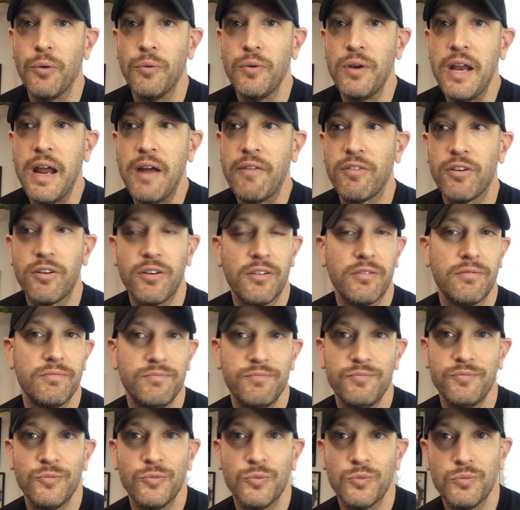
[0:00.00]
never
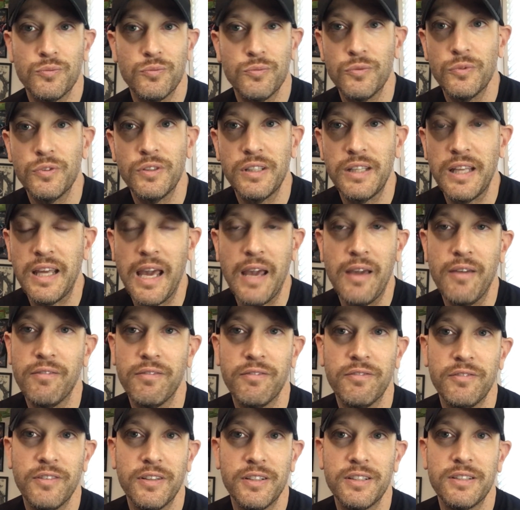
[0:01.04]
gave
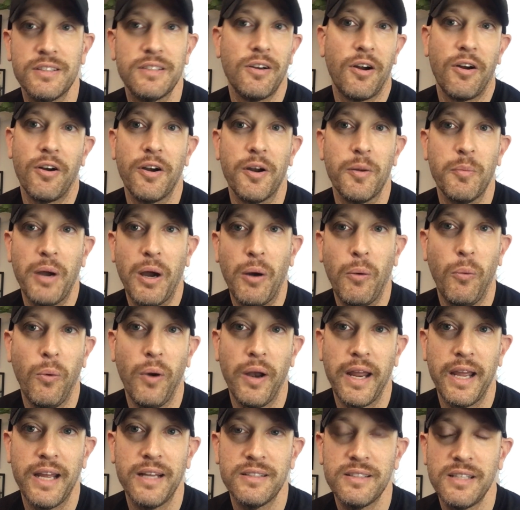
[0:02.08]
a darn about
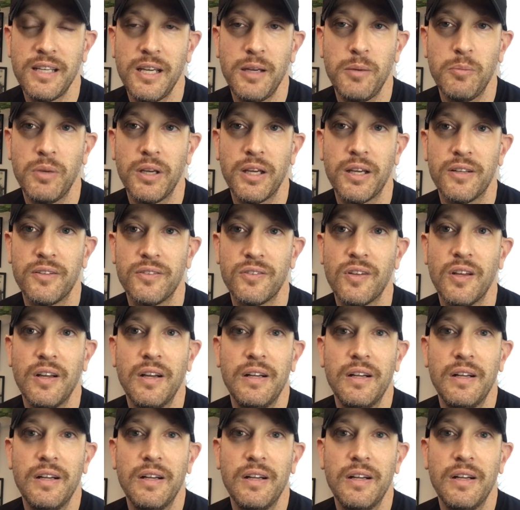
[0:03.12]
1/18, because